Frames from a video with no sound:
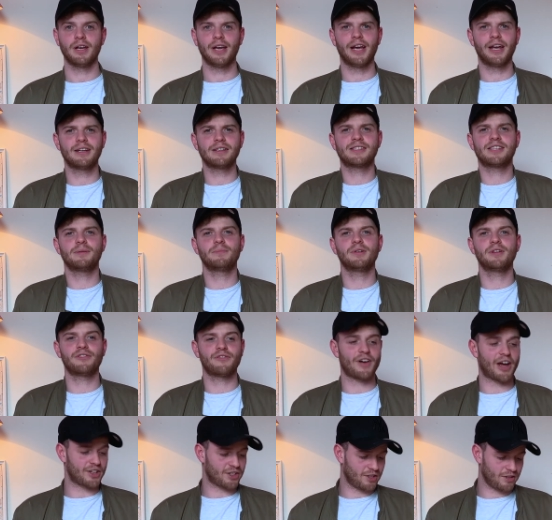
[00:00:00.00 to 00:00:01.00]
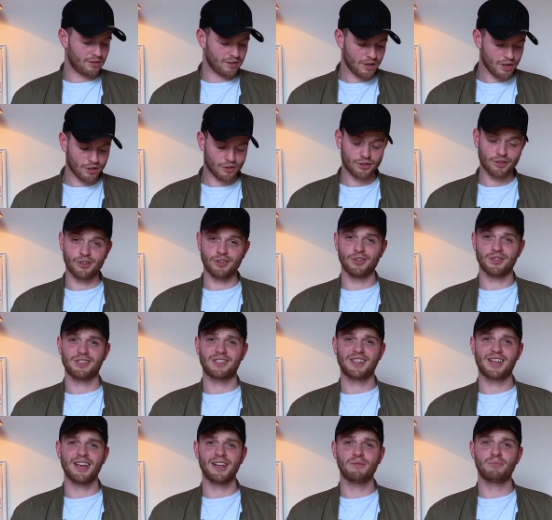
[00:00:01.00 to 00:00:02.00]
In a similar fashion to your
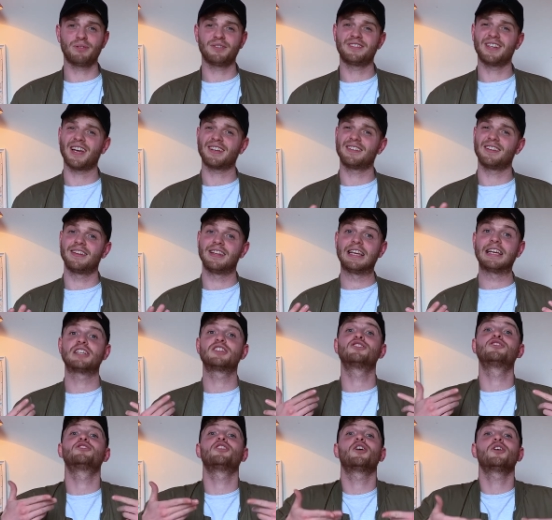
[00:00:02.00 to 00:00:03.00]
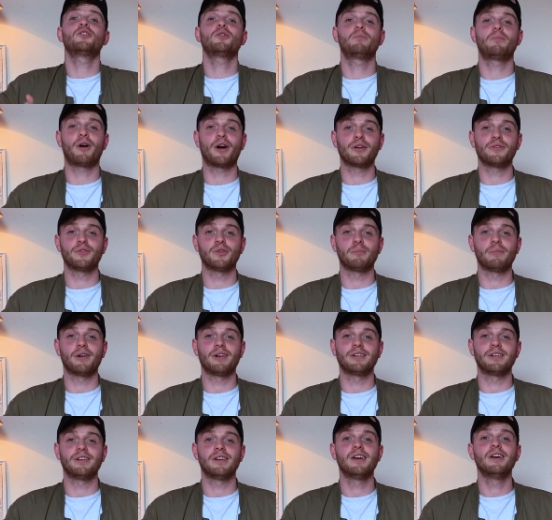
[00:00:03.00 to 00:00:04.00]
skin protecting the external part of your
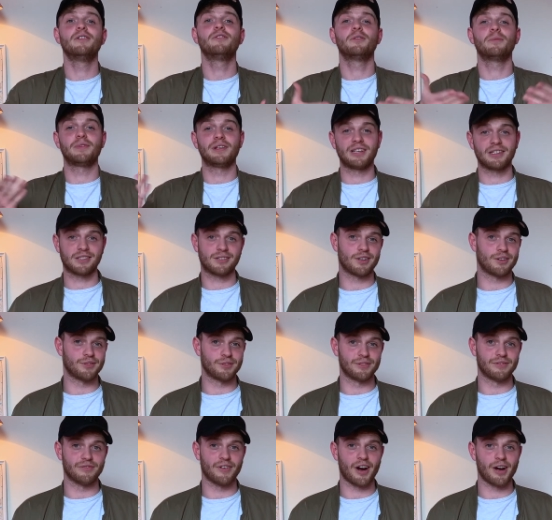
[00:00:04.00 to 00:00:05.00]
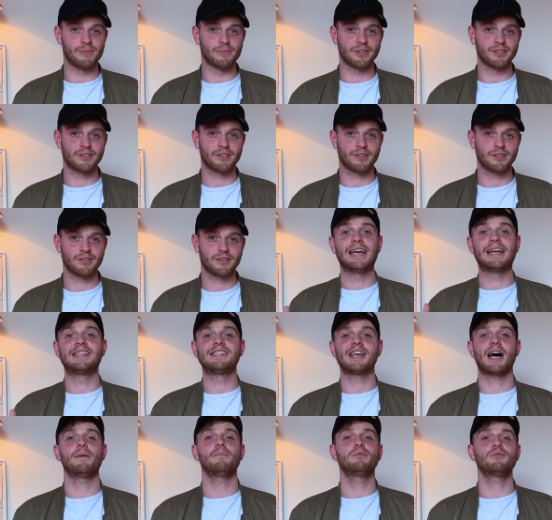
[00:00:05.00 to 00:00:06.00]
body from the external environment.
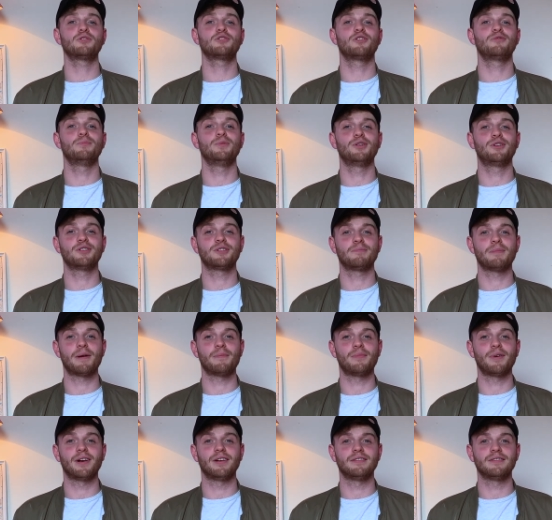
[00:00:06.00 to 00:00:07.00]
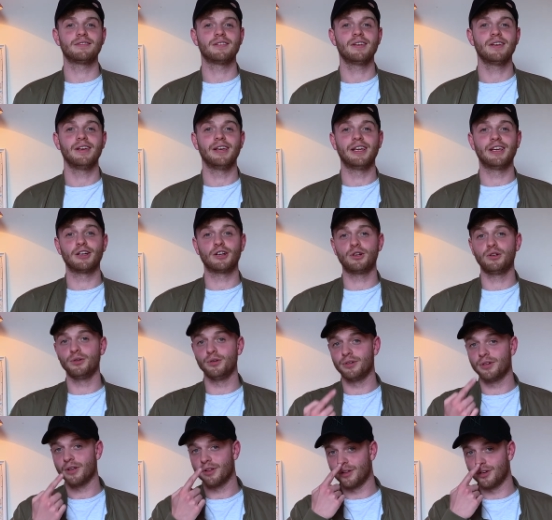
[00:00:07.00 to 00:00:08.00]
Examples of mucous membranes include
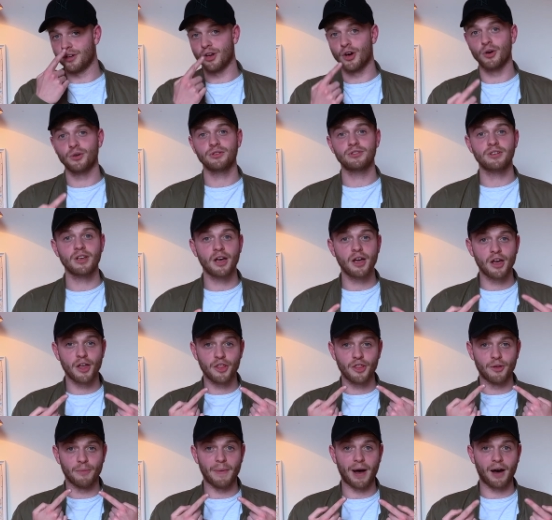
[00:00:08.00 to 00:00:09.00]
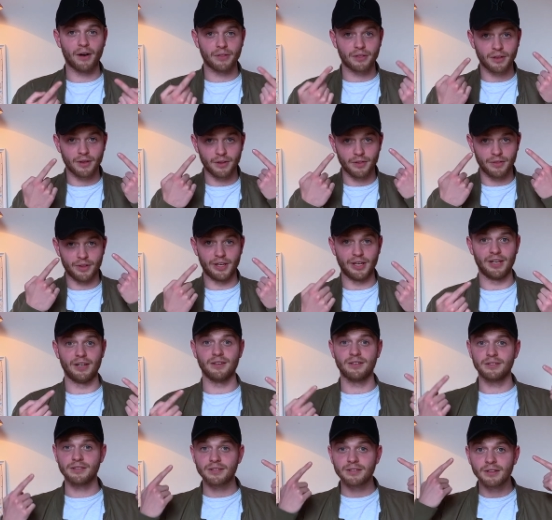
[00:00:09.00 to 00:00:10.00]
the nose, the mouth, the
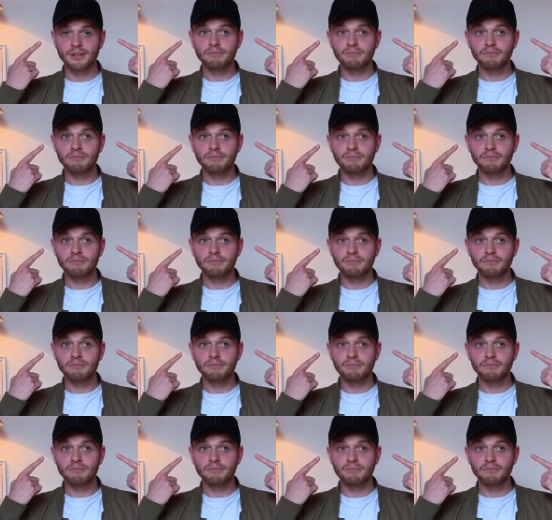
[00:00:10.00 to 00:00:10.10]
ears,